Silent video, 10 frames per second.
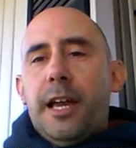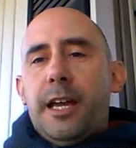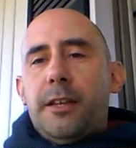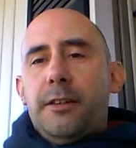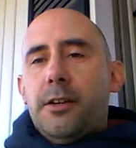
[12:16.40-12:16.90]

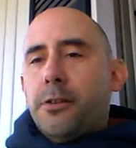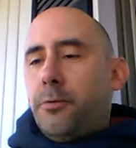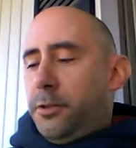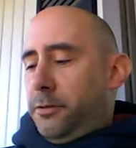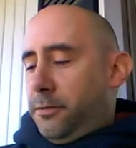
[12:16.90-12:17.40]
And the
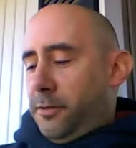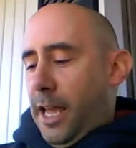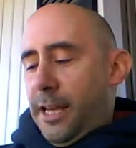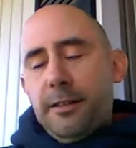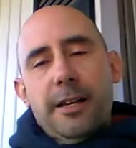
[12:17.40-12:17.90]
other one
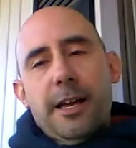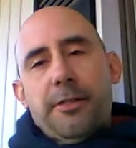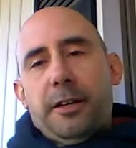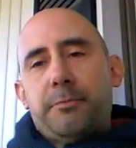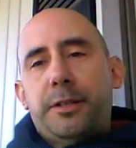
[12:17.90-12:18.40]
that
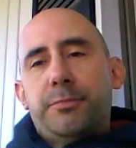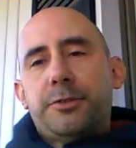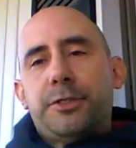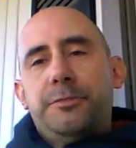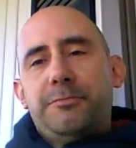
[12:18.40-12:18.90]
I think
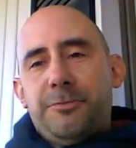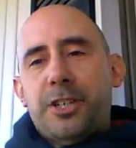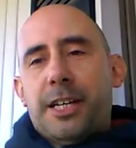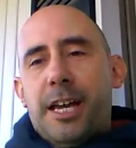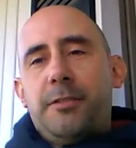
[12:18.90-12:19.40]
people should
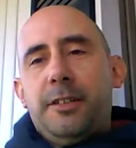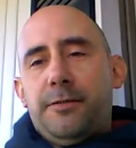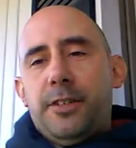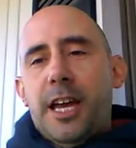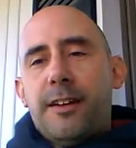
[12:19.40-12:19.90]
check out
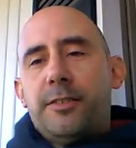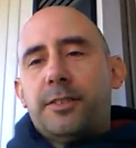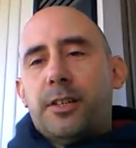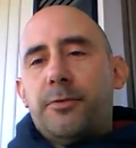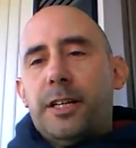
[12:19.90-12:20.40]
if you
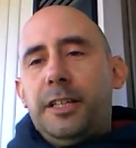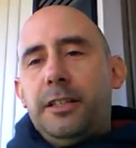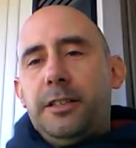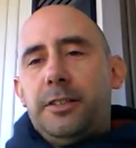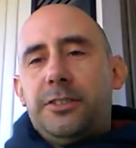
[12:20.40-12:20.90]
haven't
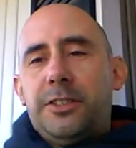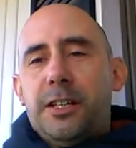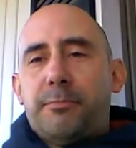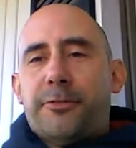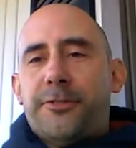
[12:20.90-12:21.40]
already is
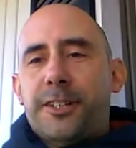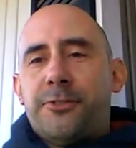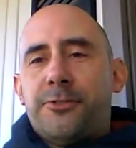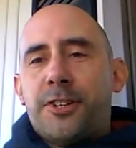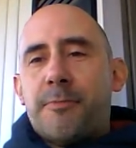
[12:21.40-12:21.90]
uh,
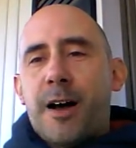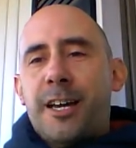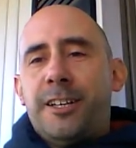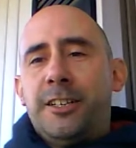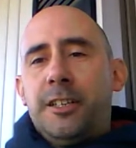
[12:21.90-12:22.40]
Professor
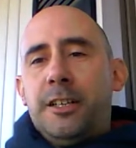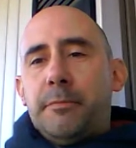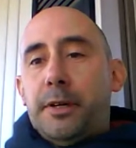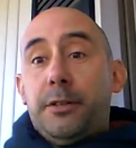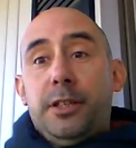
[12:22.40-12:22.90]
Jeremiah.
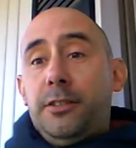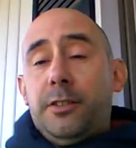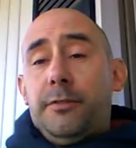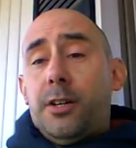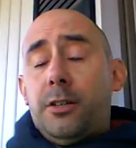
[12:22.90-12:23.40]
Apparently,
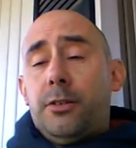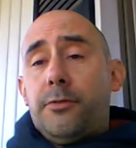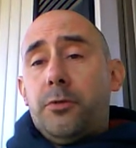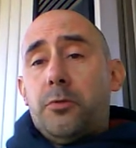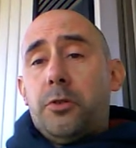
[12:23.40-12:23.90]
he's lived all
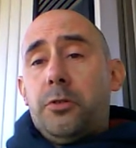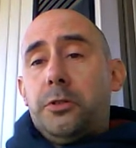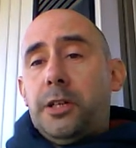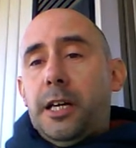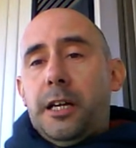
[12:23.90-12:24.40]
over the
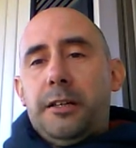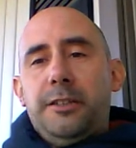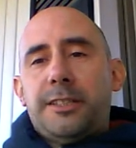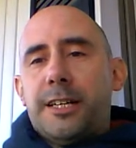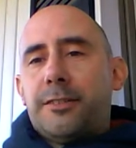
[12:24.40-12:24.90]
world and
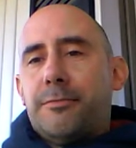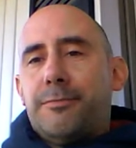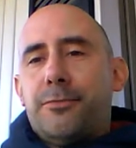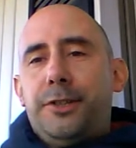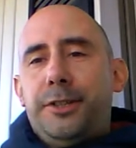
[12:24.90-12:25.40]
he's got some
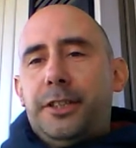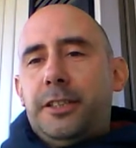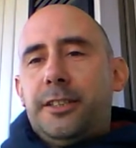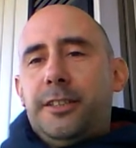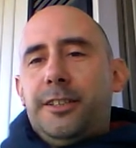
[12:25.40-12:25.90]

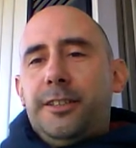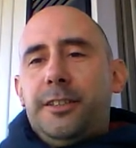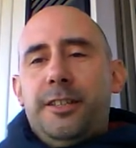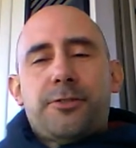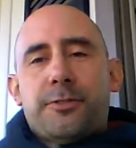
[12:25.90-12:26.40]
really
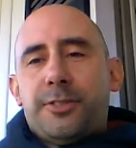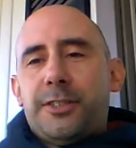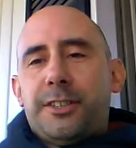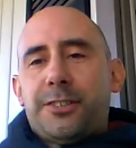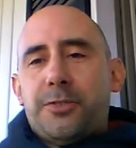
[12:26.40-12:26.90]

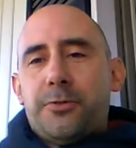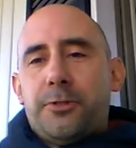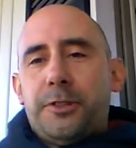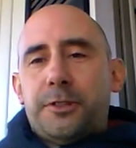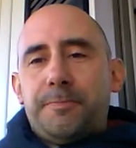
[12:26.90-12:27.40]
interesting
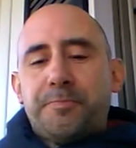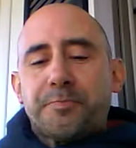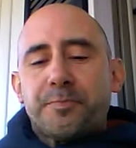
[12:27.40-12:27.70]
stories